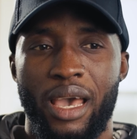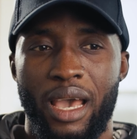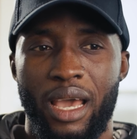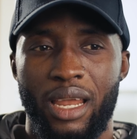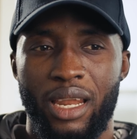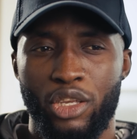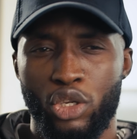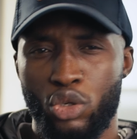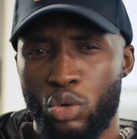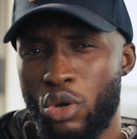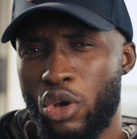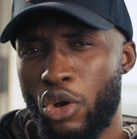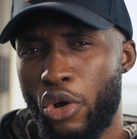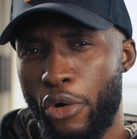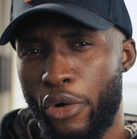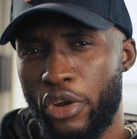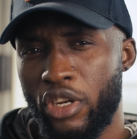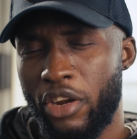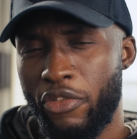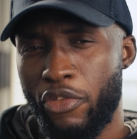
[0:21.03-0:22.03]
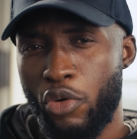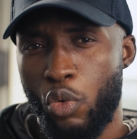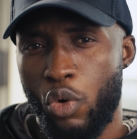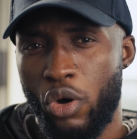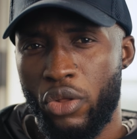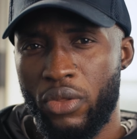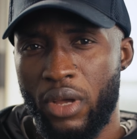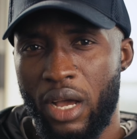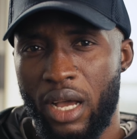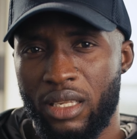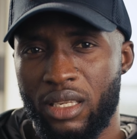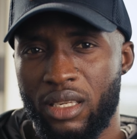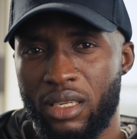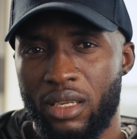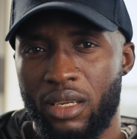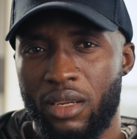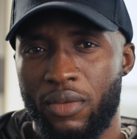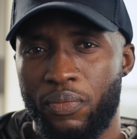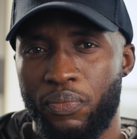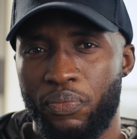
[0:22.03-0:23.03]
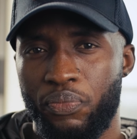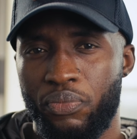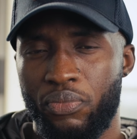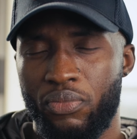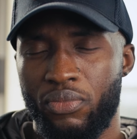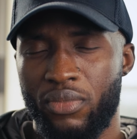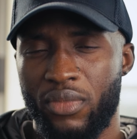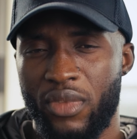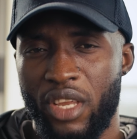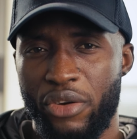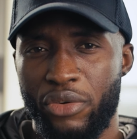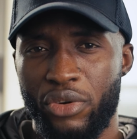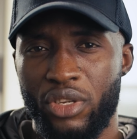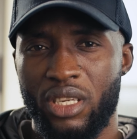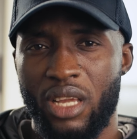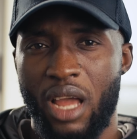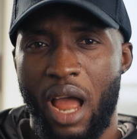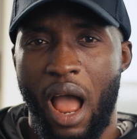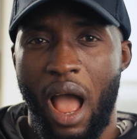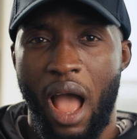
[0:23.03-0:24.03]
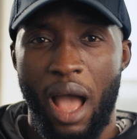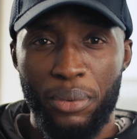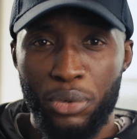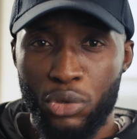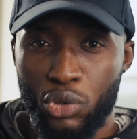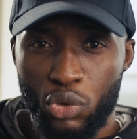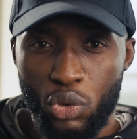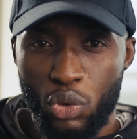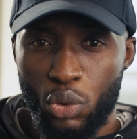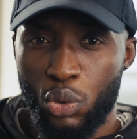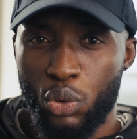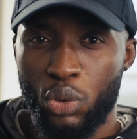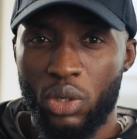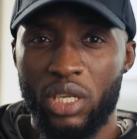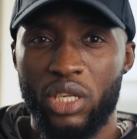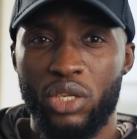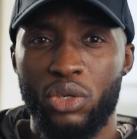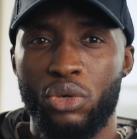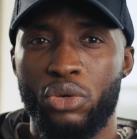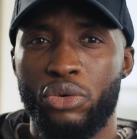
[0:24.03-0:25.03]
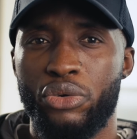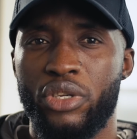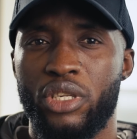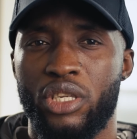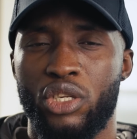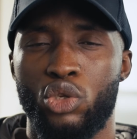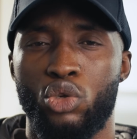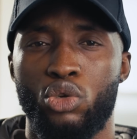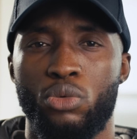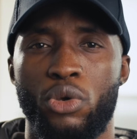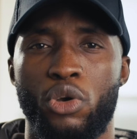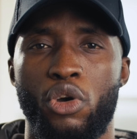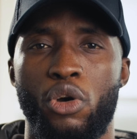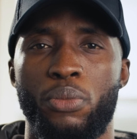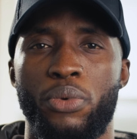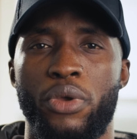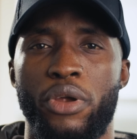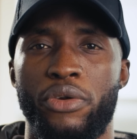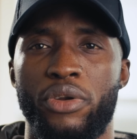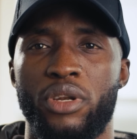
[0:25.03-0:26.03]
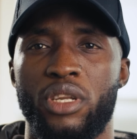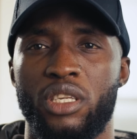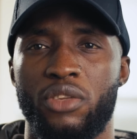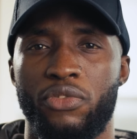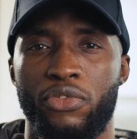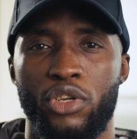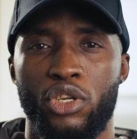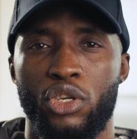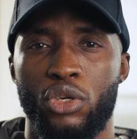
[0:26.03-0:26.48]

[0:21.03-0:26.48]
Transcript: and I just want to encourage everyone that there is absolutely no reason to be comparing these